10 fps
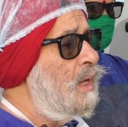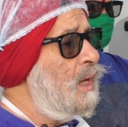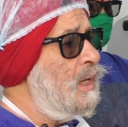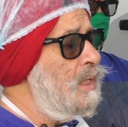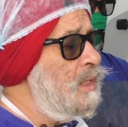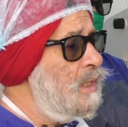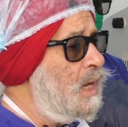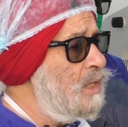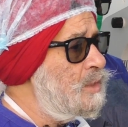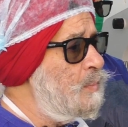any
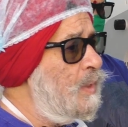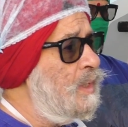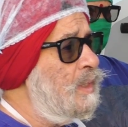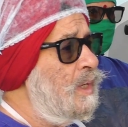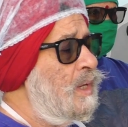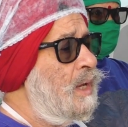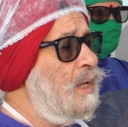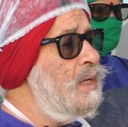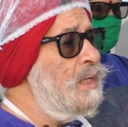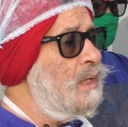enhancement,
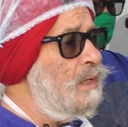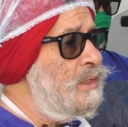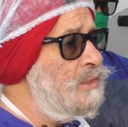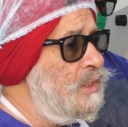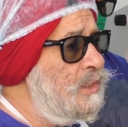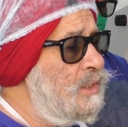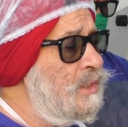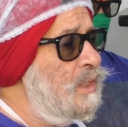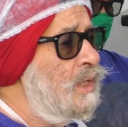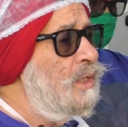any color
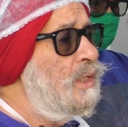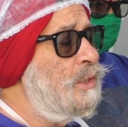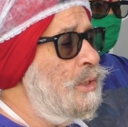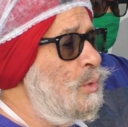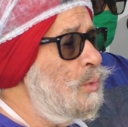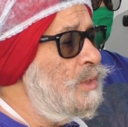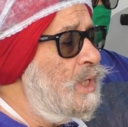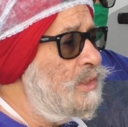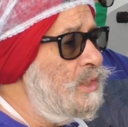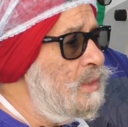changes. The tissues
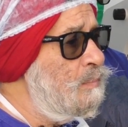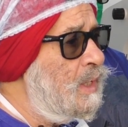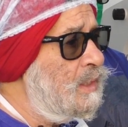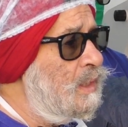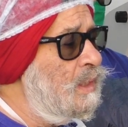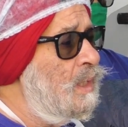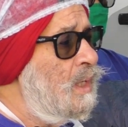are seen better,